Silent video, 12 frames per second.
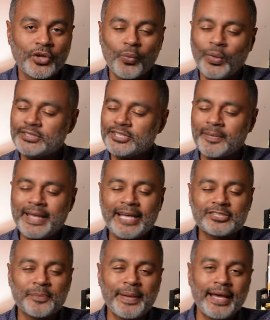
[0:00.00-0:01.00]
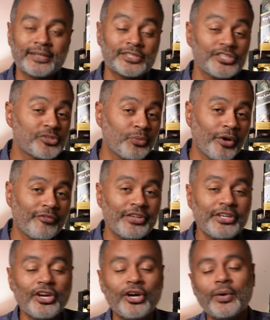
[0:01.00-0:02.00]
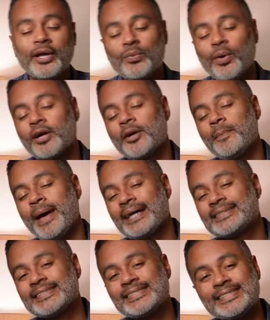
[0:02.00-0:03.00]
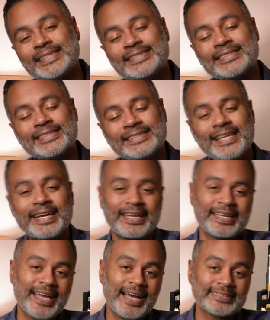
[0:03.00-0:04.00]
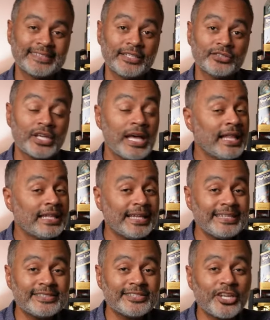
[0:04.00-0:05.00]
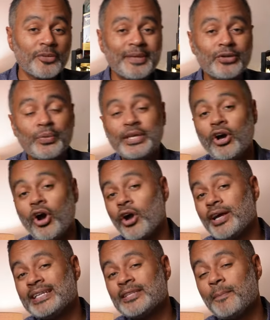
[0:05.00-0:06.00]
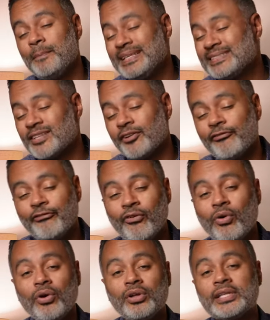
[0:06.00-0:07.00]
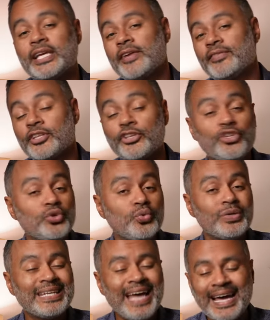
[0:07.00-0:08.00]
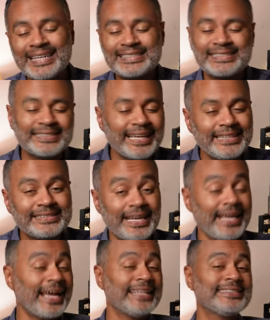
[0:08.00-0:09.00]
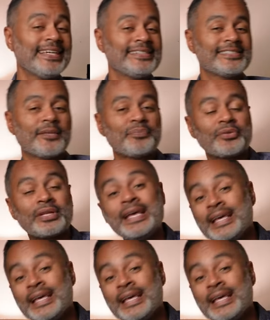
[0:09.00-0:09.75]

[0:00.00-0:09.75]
What's up gals and pals, it's your boy Vino and welcome back to 60 Second Cocktails. Ladies and gentlemen, we are in the midst of fall here in the United States and I gotta tell you something,